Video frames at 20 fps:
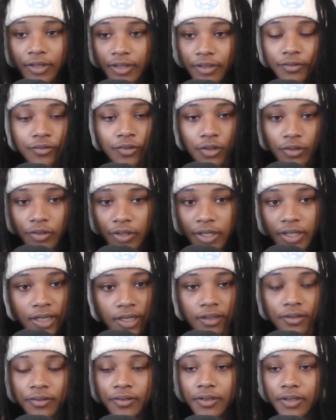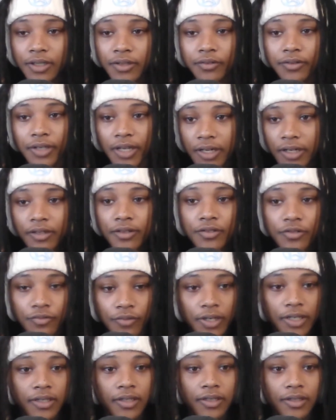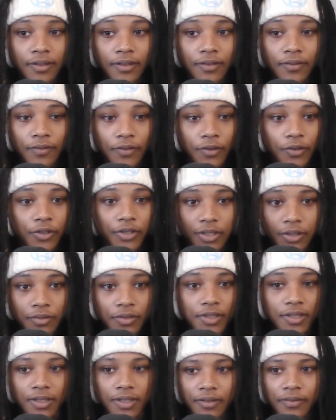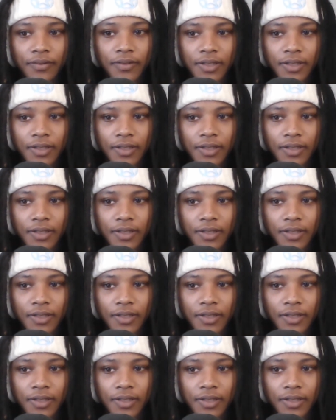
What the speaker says: They're rolling it out. They're getting us ready for his own stuff.